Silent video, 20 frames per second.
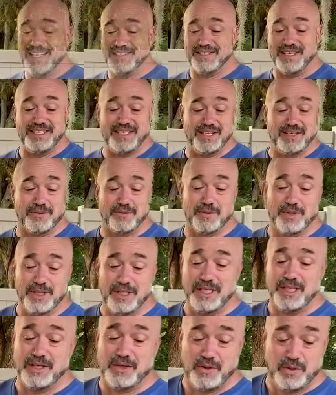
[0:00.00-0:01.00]
is I did a
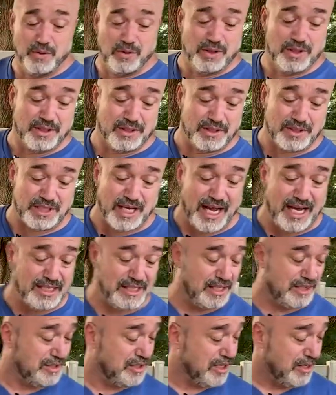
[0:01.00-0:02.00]
really cool little side
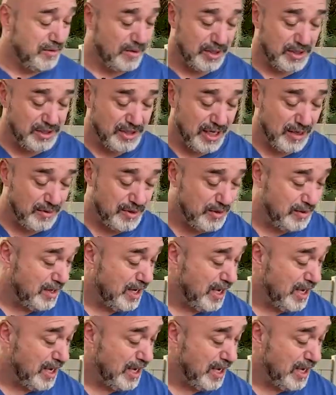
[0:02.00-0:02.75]
dish that I want to share with you